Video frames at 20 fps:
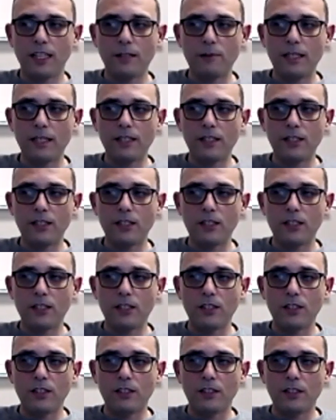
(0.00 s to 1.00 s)
I mean, the,
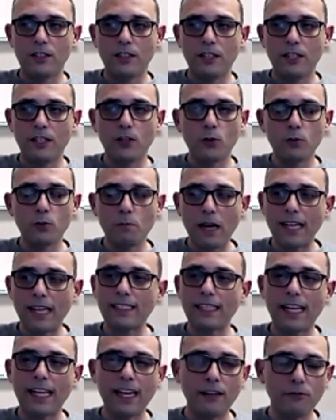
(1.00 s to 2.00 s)
the, the it goes back
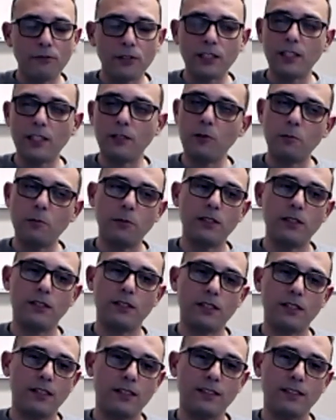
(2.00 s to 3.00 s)
to everything we've been
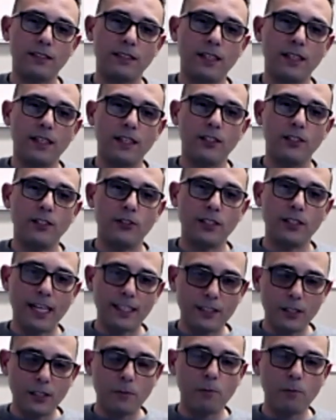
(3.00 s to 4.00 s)
discussing. You're not
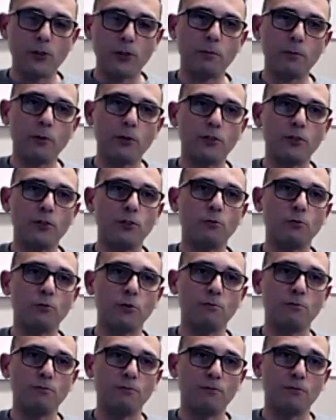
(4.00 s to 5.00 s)
mm-hmm. the smartest person in the
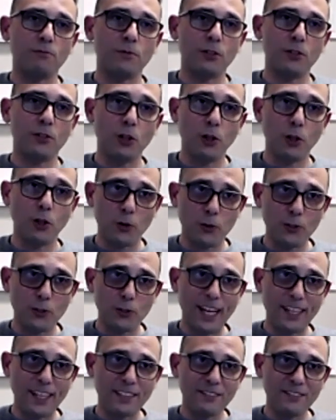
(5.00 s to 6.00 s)
room. Yeah. Learn
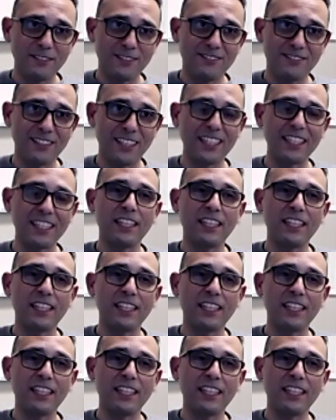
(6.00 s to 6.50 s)
that, right?